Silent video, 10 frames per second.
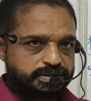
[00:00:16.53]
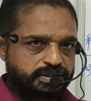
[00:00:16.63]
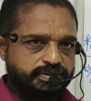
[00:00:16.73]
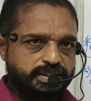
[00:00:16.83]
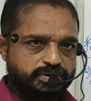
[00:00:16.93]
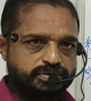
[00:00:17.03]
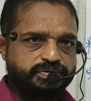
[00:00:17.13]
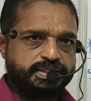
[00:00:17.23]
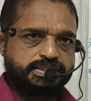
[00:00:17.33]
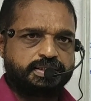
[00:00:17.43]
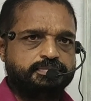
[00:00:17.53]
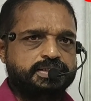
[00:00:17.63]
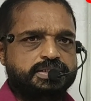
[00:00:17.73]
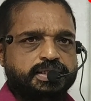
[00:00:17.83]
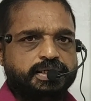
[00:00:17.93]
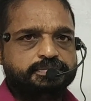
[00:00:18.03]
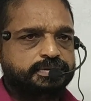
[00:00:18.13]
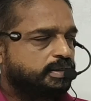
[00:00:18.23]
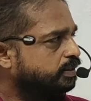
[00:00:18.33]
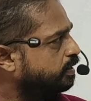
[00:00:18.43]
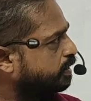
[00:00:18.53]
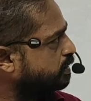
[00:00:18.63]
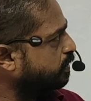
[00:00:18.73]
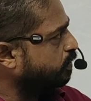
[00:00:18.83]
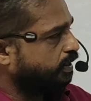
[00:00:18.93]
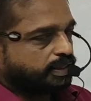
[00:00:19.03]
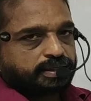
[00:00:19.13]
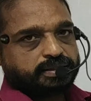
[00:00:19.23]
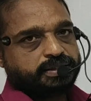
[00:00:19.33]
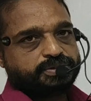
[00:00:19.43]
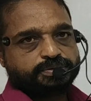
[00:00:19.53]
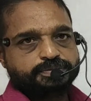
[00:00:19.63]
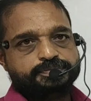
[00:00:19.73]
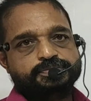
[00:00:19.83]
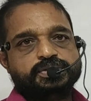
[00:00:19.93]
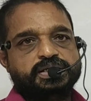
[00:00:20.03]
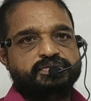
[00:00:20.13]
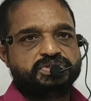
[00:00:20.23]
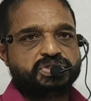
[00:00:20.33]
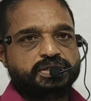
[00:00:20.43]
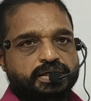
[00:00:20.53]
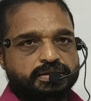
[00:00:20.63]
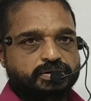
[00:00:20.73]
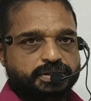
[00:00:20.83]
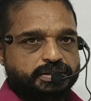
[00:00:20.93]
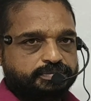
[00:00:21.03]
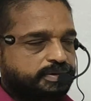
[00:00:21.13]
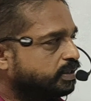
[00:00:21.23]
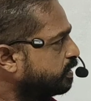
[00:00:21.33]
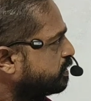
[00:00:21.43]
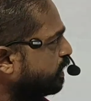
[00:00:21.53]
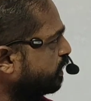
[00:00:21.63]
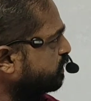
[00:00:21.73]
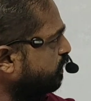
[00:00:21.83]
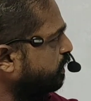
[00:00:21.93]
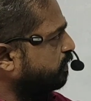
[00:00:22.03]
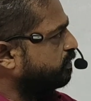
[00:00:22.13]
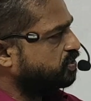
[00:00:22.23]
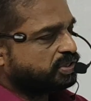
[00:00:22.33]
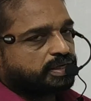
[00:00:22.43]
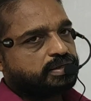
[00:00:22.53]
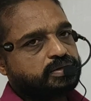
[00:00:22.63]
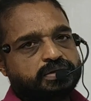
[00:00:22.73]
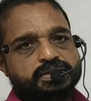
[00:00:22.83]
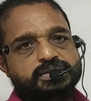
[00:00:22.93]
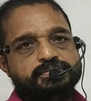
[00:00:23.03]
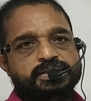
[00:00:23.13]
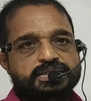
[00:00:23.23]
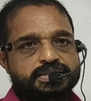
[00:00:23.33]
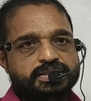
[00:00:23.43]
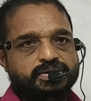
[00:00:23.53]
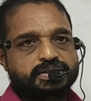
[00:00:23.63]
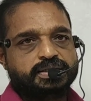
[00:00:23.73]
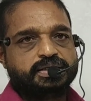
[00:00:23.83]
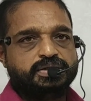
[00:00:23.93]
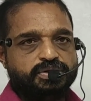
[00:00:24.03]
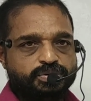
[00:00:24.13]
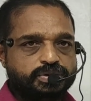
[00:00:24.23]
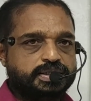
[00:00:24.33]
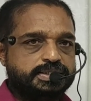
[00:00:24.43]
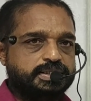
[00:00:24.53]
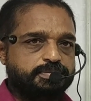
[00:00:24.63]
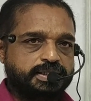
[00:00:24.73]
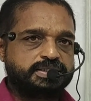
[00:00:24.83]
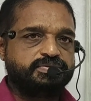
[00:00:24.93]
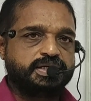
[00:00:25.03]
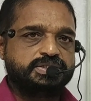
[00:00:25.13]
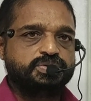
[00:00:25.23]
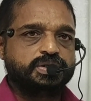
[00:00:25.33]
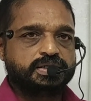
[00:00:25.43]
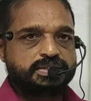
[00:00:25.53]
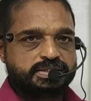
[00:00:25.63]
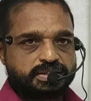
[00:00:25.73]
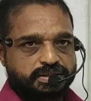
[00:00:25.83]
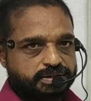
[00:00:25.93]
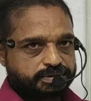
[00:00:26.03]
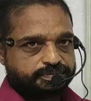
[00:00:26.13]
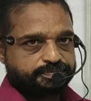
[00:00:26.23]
See, without wasting much time, let us go directly to division algorithm. See, actually division algorithm is not a new concept as far as you are considered.